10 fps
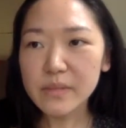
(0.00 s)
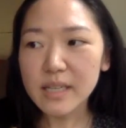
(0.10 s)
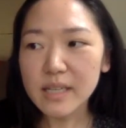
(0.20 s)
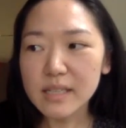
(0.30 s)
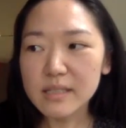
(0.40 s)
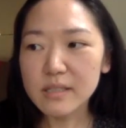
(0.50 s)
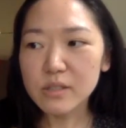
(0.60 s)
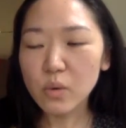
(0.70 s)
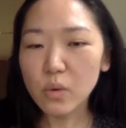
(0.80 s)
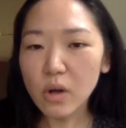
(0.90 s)
in its
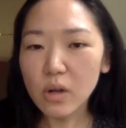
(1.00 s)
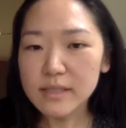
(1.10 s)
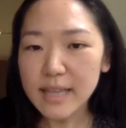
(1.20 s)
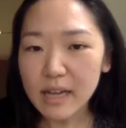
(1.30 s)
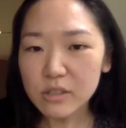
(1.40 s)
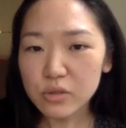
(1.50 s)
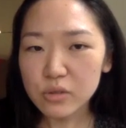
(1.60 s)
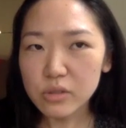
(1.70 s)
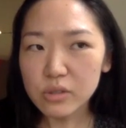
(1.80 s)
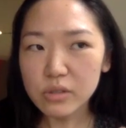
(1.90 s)
so called
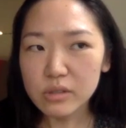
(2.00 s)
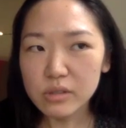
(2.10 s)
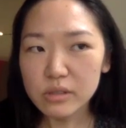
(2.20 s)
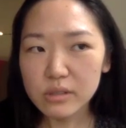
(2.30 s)
natural